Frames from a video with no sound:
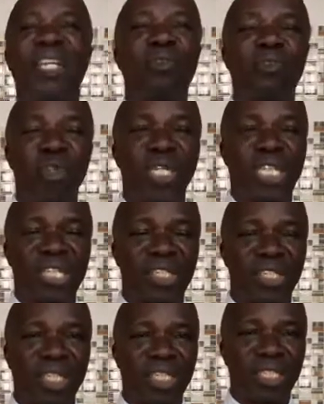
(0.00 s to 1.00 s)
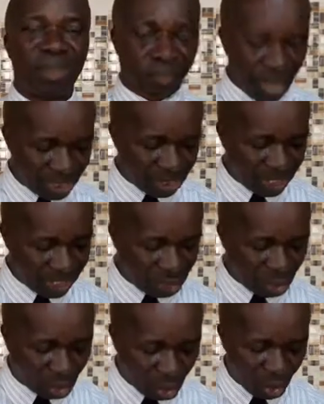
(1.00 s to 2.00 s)
of doing this, the best thing
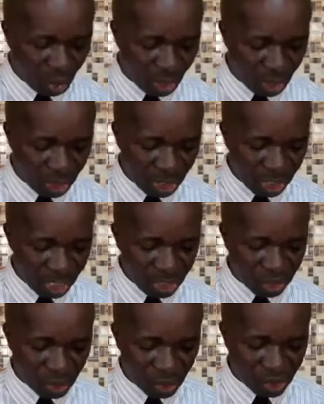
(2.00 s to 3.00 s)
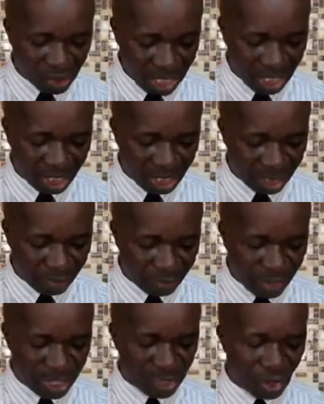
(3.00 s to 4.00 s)
to do is to seek the
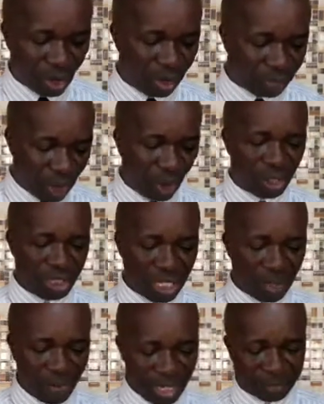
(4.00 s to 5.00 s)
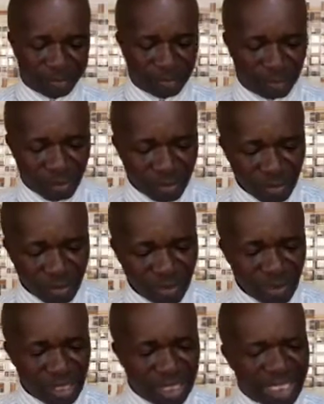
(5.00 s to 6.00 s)
face of God. Amen.
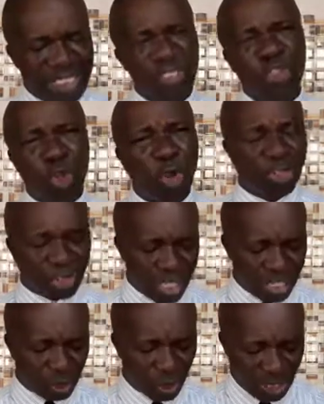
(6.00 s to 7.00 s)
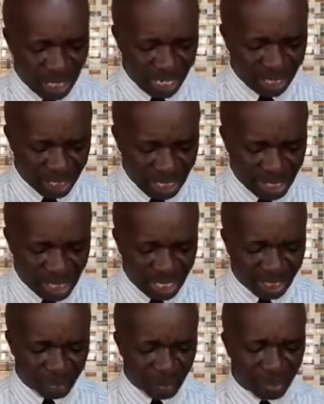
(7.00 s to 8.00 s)
Third thing to learn is
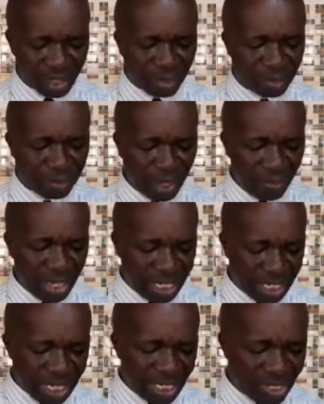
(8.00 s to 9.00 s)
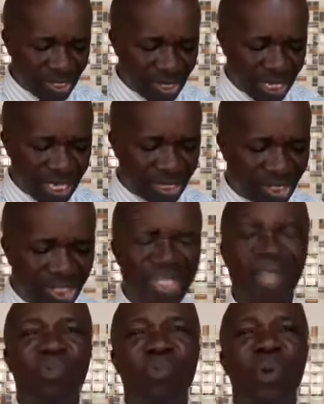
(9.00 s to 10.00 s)
that Famine is a
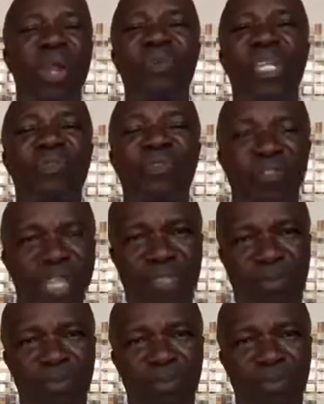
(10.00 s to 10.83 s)
temporary thing.